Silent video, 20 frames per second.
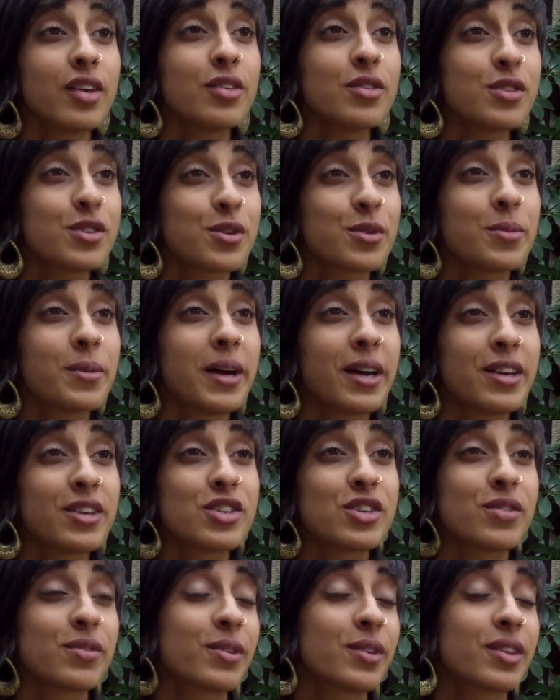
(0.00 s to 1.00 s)
Thank you so
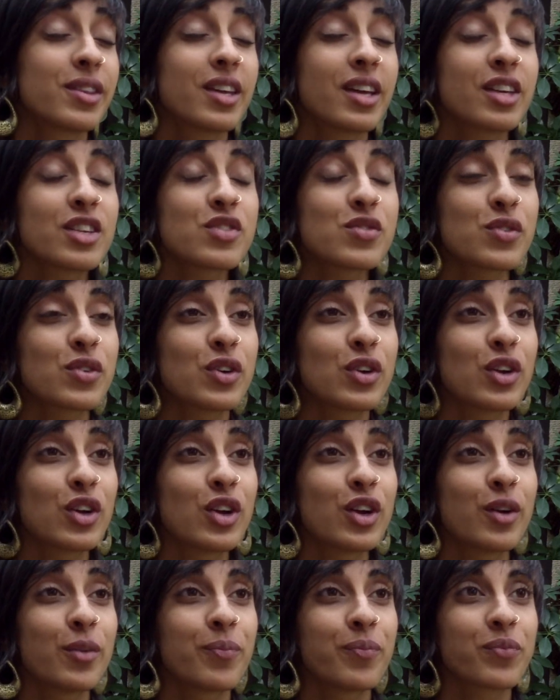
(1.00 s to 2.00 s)
much. Well, thanks
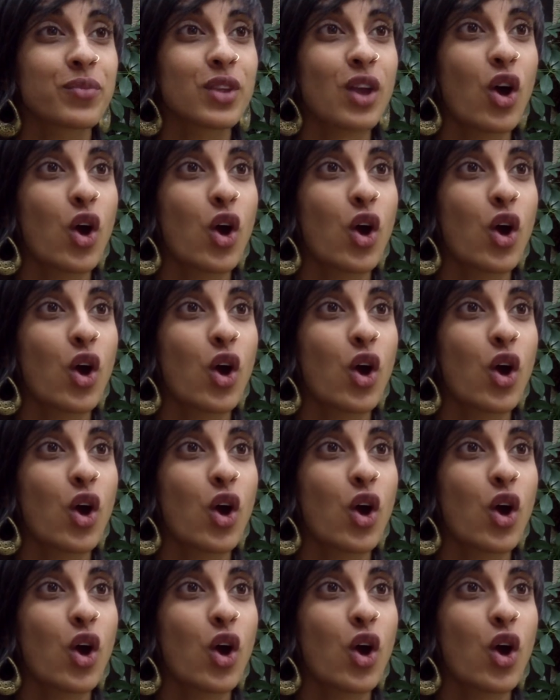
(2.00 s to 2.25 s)
for